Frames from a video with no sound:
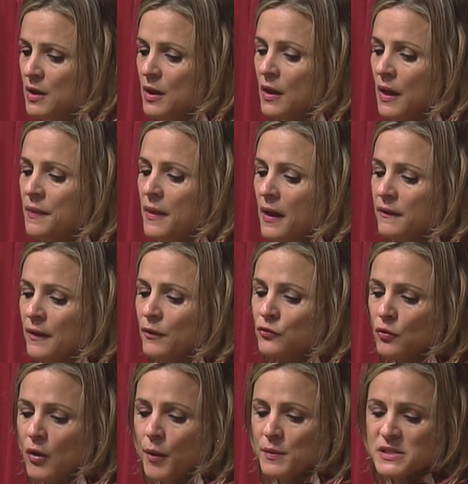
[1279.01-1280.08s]
And those
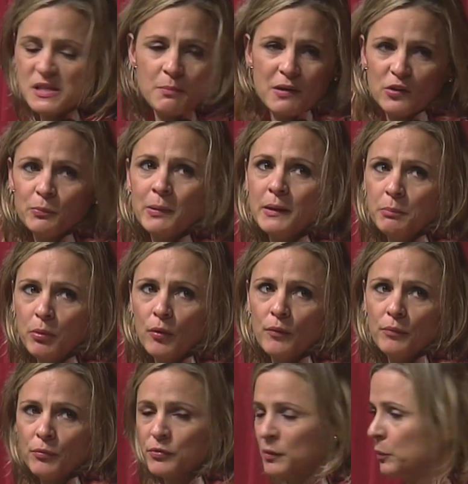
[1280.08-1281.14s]
are always the best
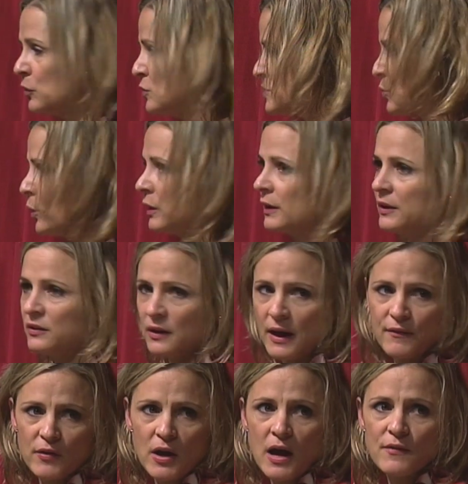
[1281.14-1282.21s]
people. Someone who's willing to
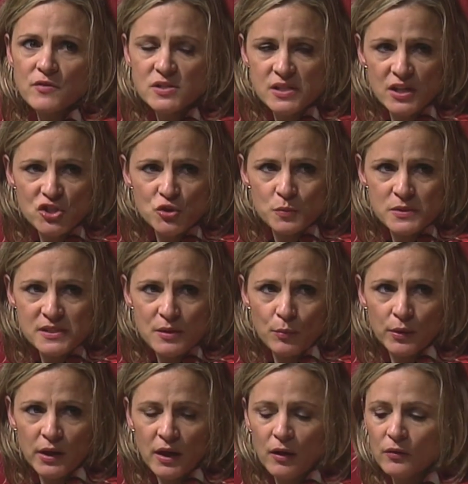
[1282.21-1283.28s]
have a conversation with
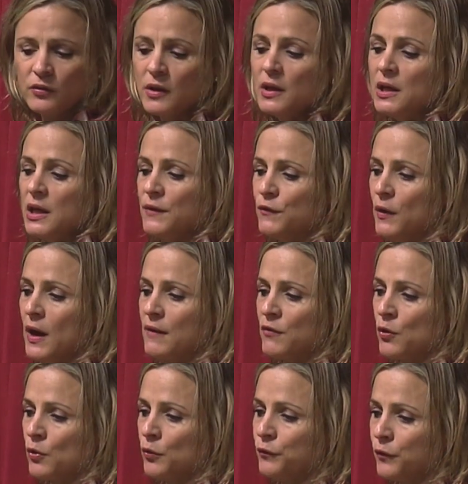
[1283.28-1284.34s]
someone else. If you have a
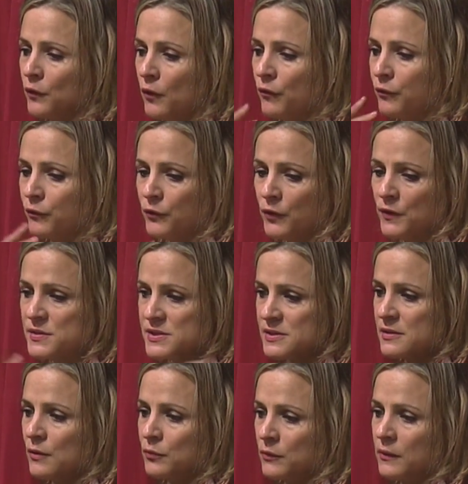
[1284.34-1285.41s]
group full of, you
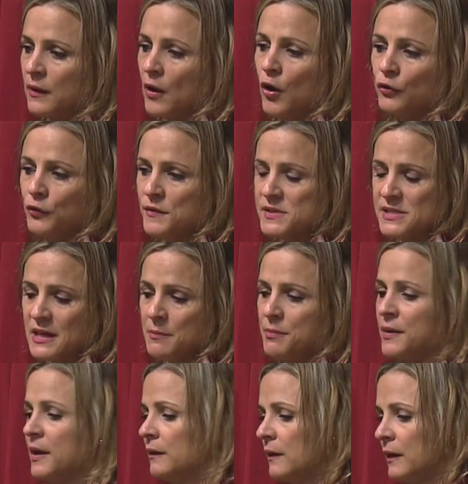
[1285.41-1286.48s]
know, they all do the same
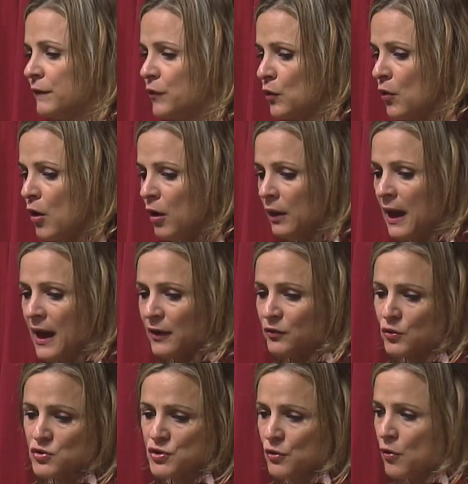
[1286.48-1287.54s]
thing, like they're all
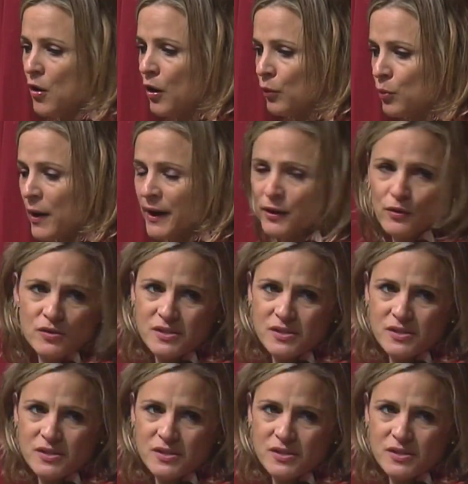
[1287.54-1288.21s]
actors, they're all writers,